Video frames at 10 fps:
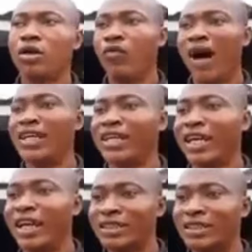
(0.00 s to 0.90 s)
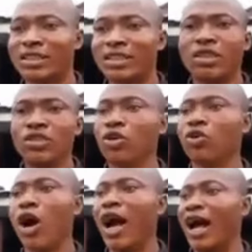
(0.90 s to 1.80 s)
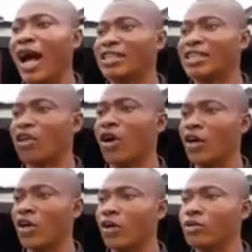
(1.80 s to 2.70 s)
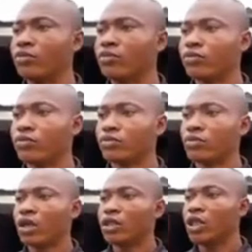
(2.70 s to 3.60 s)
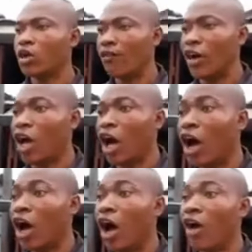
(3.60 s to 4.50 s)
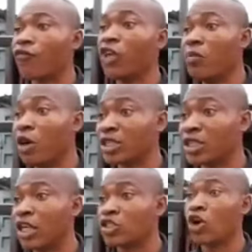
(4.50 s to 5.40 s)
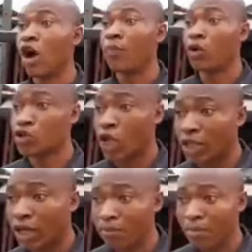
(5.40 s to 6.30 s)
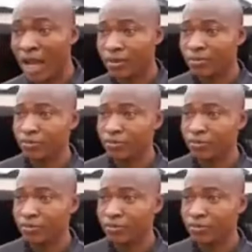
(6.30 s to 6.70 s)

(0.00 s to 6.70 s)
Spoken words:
Why the killings? You go and ask the governor. The governor of Imo State, Hope Uzodinma,